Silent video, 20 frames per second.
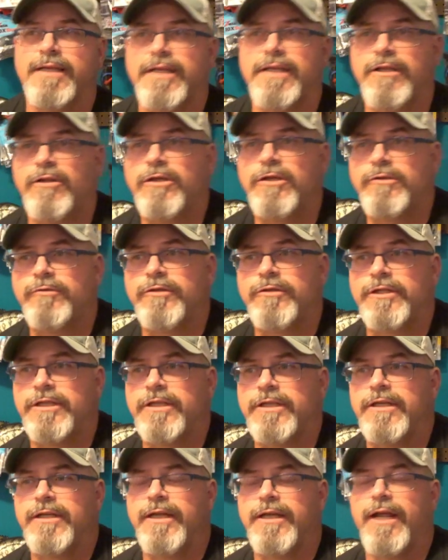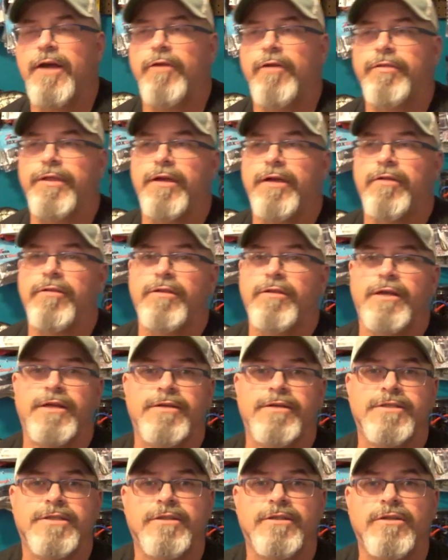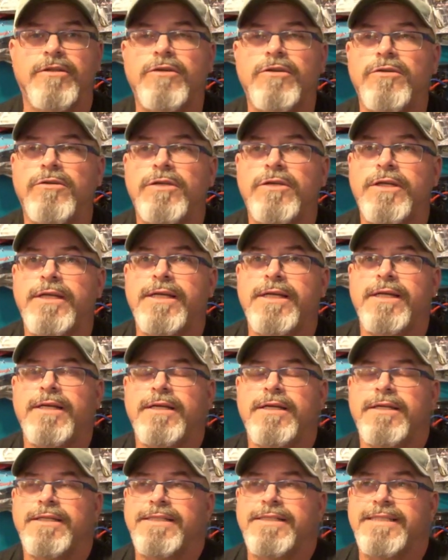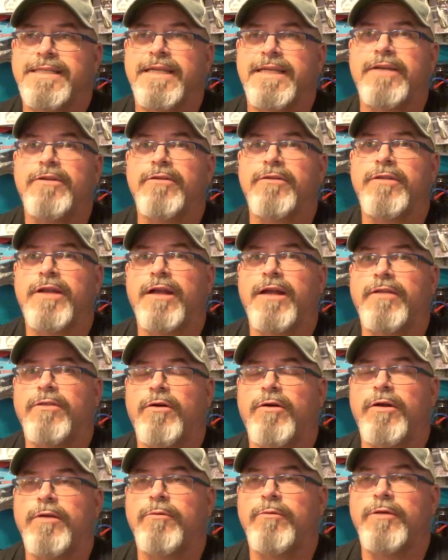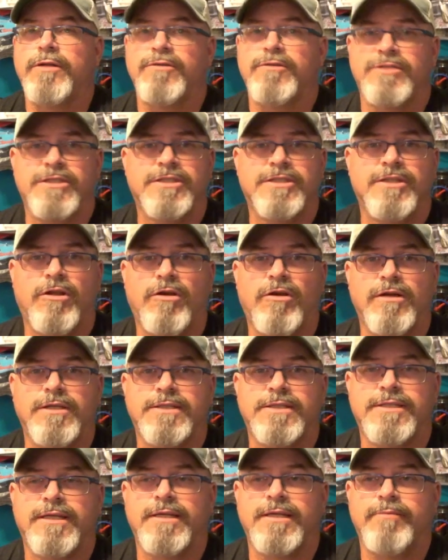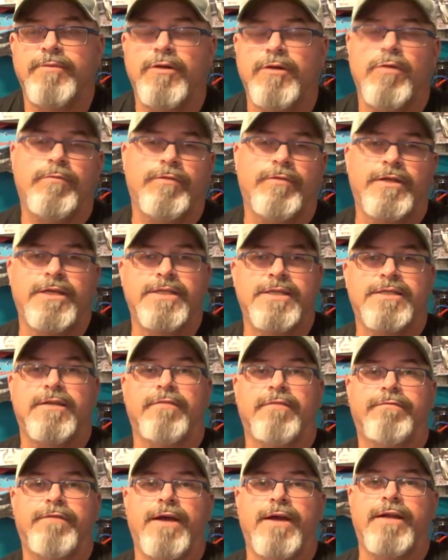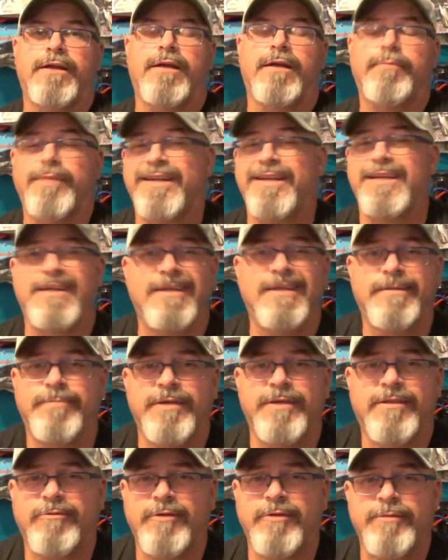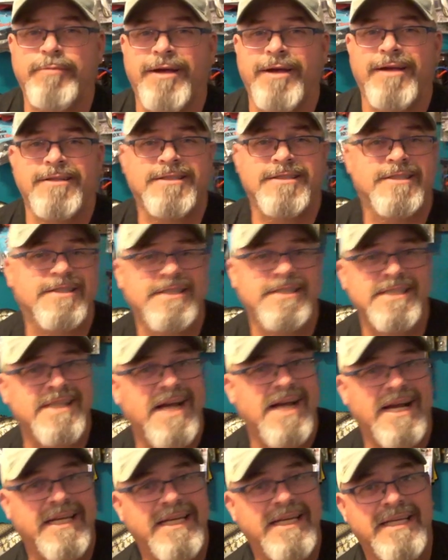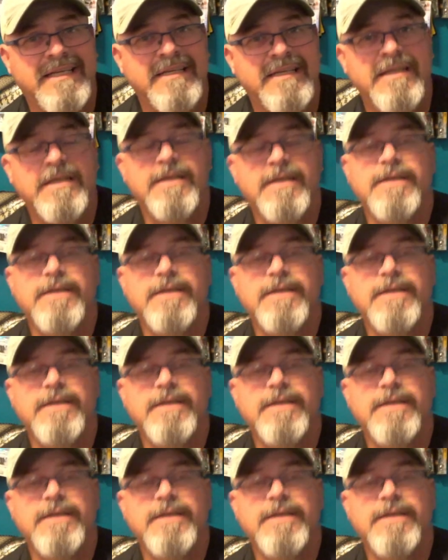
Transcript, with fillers: He looked really good and healthy, other than he was a little skinnier than I thought he would. He was just long and skinny, but hopefully he's going to fatten up. He didn't get to be 3 pounds because he's not eating.